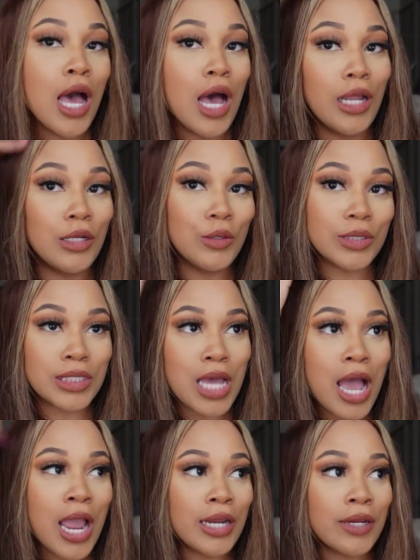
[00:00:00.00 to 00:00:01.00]
a little
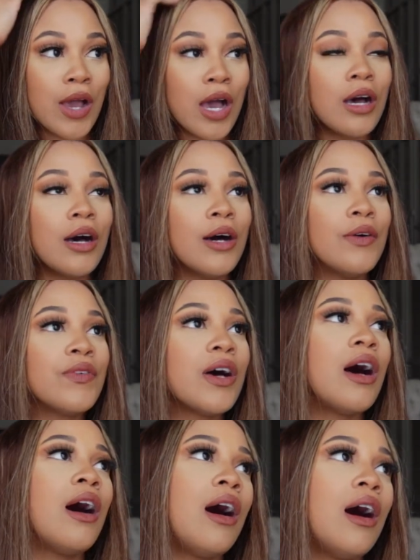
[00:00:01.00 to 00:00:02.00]
sign of
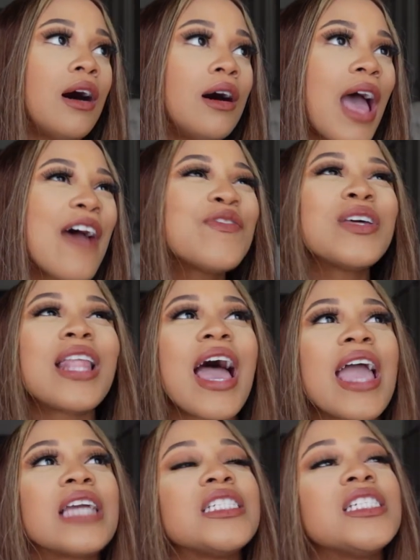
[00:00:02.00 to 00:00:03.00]
I feel
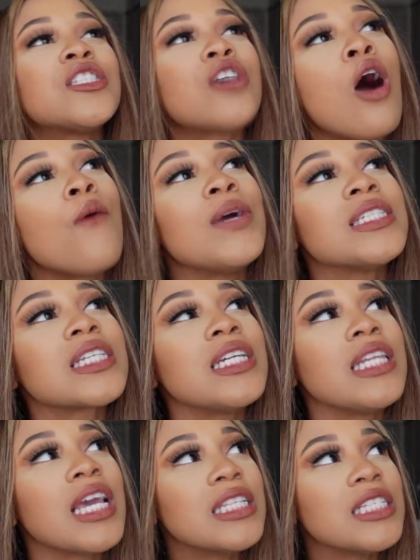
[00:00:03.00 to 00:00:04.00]
like she's always
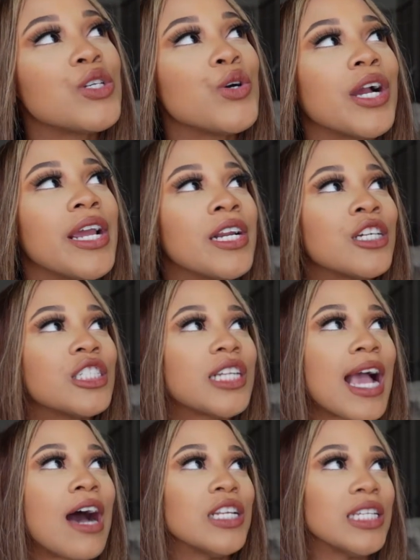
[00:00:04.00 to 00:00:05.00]
connected to her inner
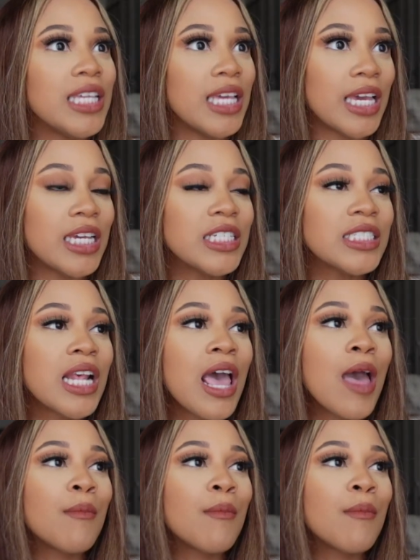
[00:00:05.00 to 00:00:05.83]
child, yes,